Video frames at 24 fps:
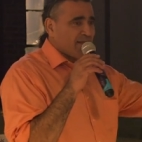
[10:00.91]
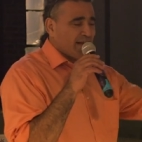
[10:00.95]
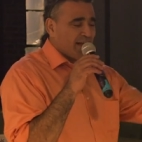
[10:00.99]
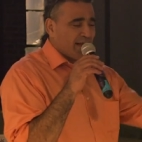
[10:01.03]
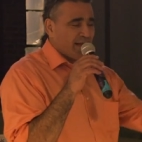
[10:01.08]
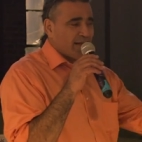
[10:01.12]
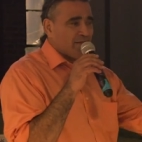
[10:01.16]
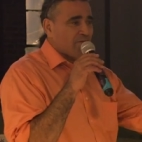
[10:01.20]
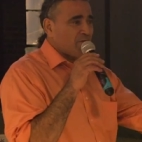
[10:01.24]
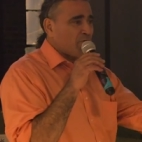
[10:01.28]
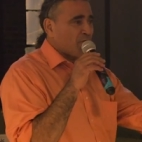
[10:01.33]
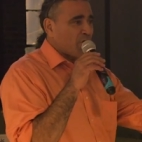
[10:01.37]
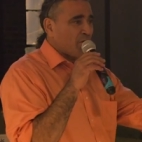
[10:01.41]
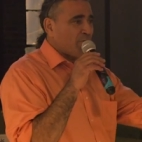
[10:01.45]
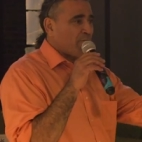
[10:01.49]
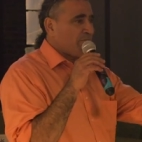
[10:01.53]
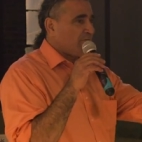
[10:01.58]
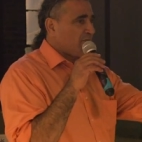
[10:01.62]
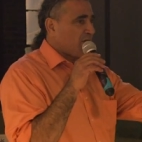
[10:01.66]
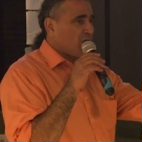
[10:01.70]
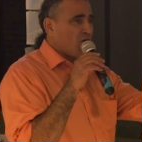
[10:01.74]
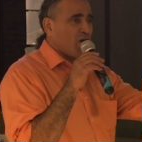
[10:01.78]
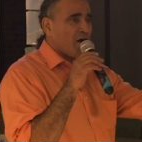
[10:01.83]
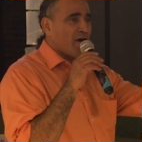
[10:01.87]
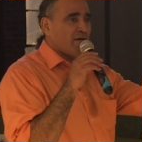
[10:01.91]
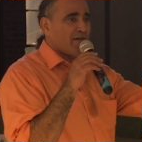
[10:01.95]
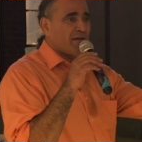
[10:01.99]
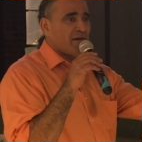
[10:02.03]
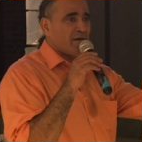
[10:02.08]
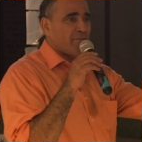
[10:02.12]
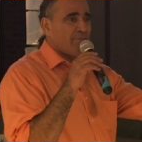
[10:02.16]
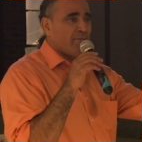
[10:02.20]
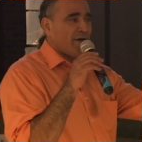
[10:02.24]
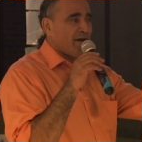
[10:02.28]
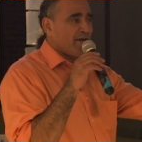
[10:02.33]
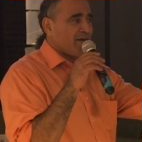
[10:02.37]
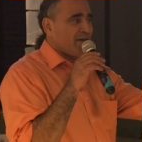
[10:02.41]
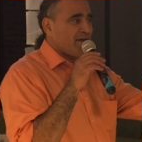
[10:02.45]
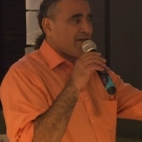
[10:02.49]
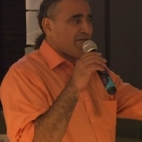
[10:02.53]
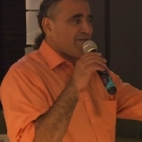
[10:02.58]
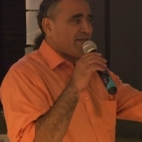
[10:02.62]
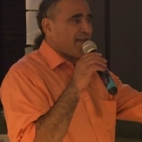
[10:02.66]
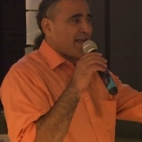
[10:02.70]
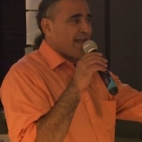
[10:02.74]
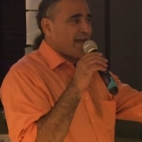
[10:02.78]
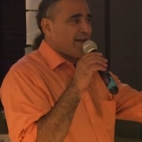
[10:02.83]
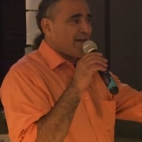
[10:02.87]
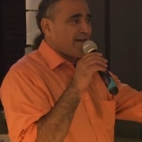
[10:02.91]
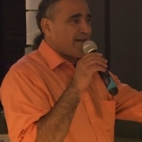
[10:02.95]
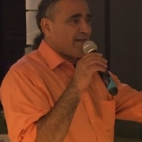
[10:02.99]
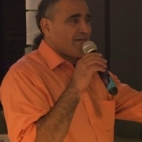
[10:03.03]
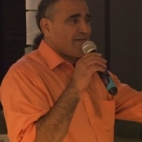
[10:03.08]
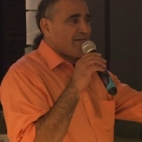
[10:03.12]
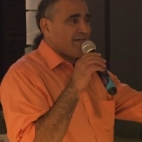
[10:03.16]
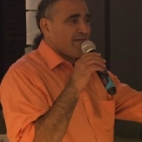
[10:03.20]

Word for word: and we'll call it a bucket of data.